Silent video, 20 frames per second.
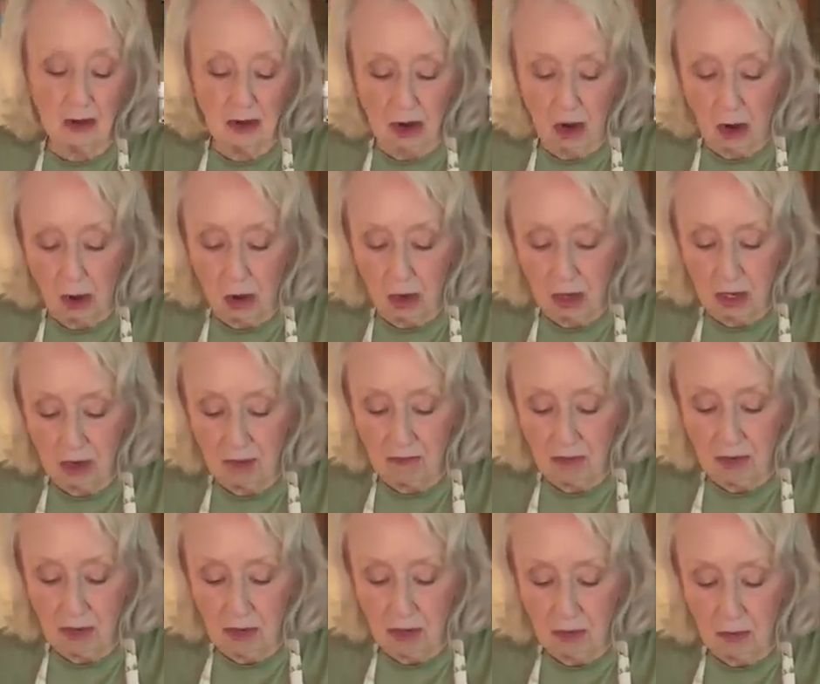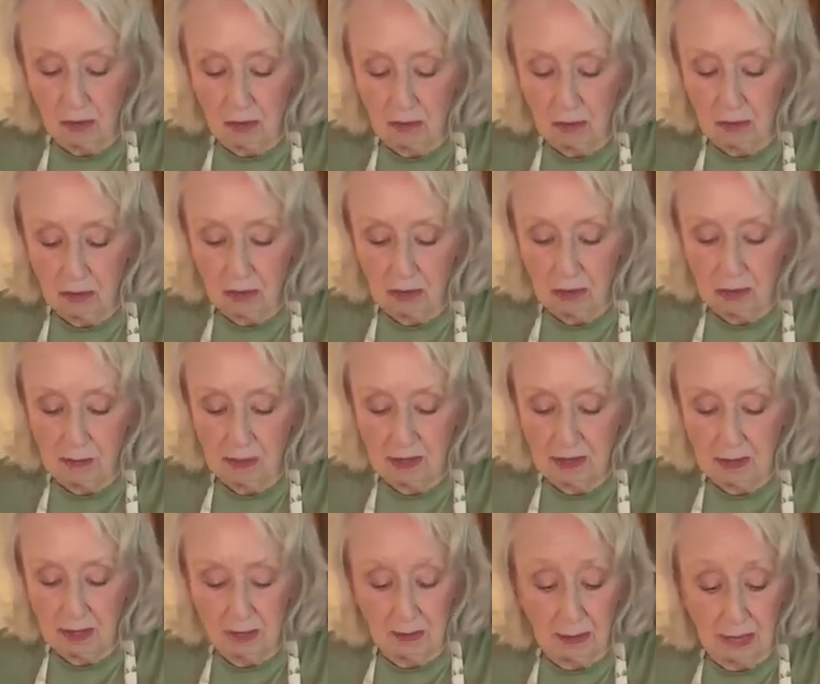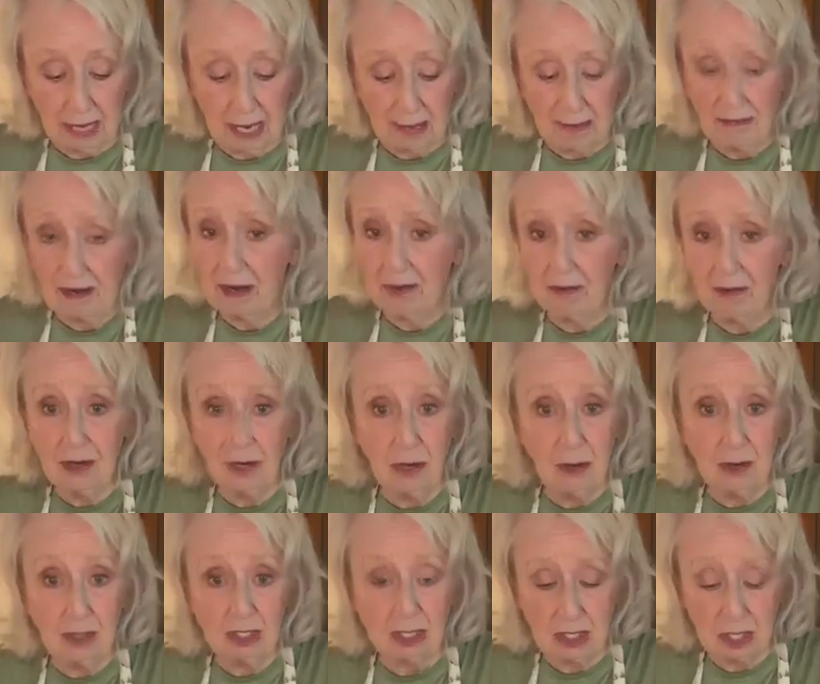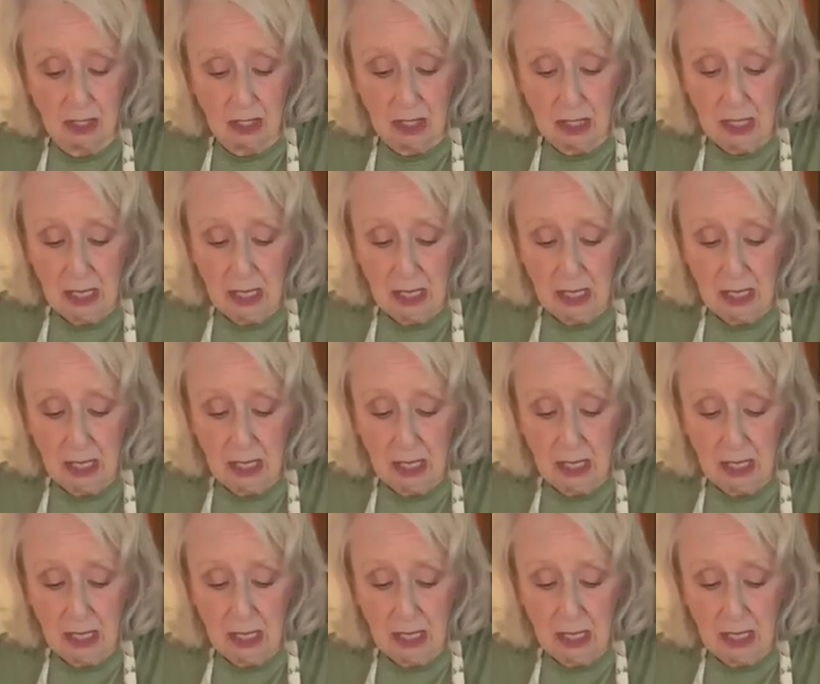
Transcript: dark if you don't, but I've never noticed it.